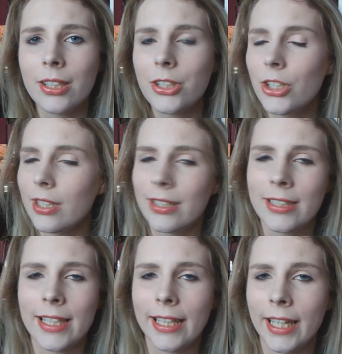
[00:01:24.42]
She
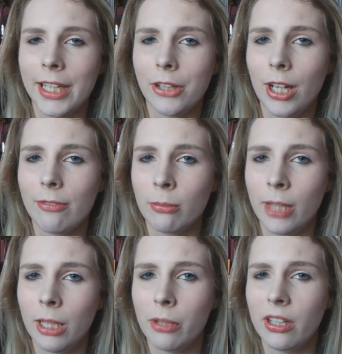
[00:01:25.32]
doesn't take any crap from
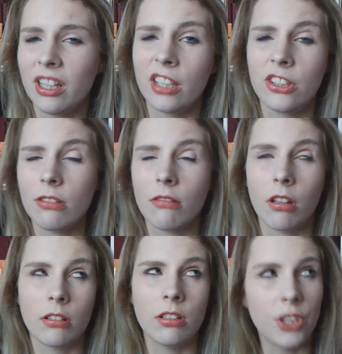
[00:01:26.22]
anybody and just
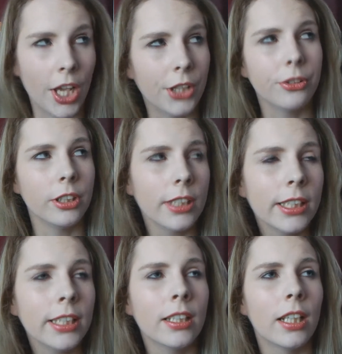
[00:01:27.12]
generally